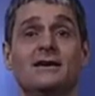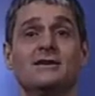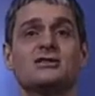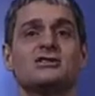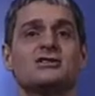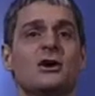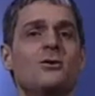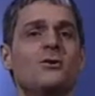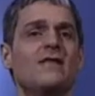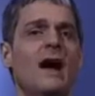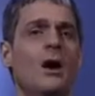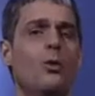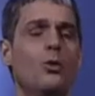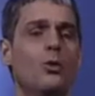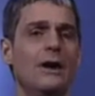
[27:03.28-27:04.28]
so
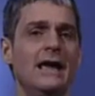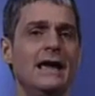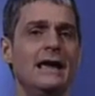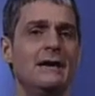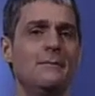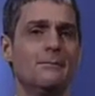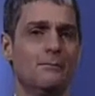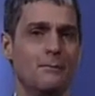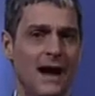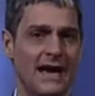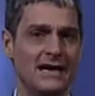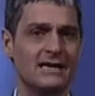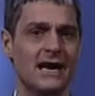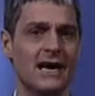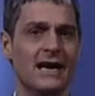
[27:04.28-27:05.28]
that we
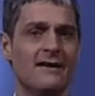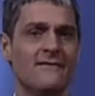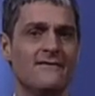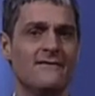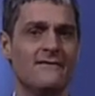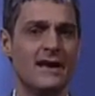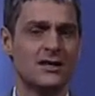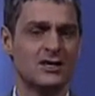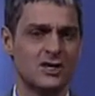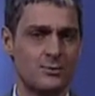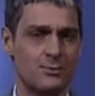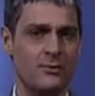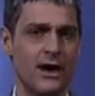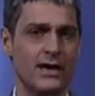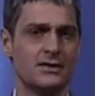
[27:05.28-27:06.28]
might
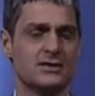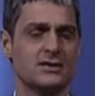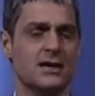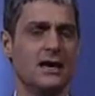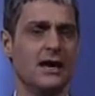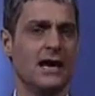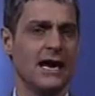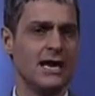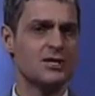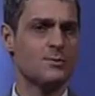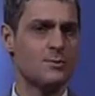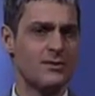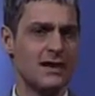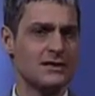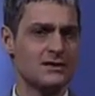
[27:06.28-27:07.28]
express his
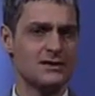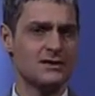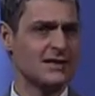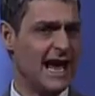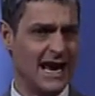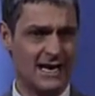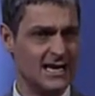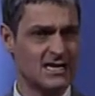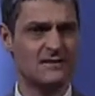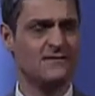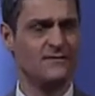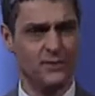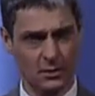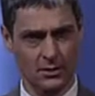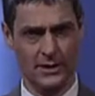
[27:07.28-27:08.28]
presence and his
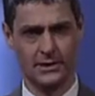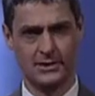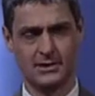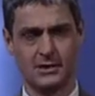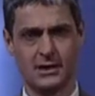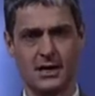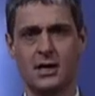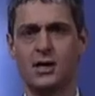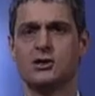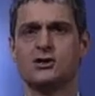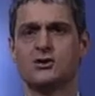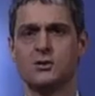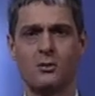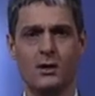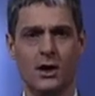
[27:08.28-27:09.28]
fullness to
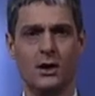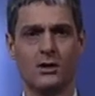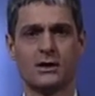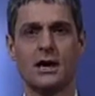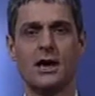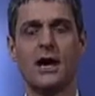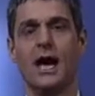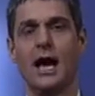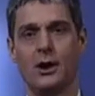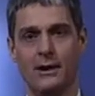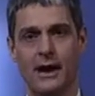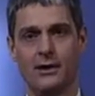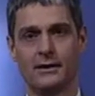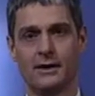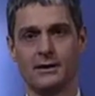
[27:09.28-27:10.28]
the world
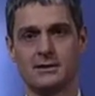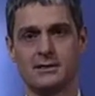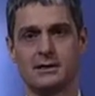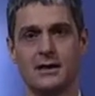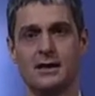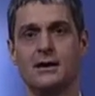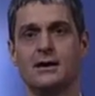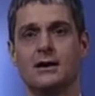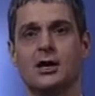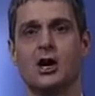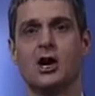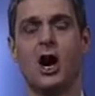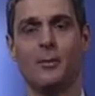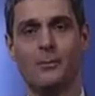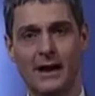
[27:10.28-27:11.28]
around us.
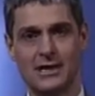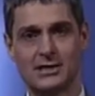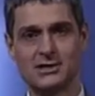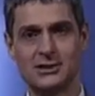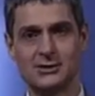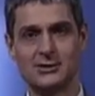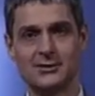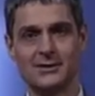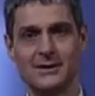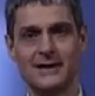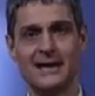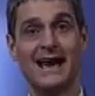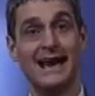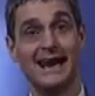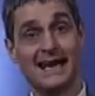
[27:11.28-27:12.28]
God bless you.
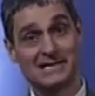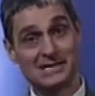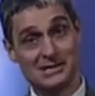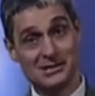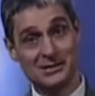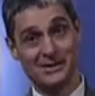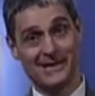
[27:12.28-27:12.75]
Let's do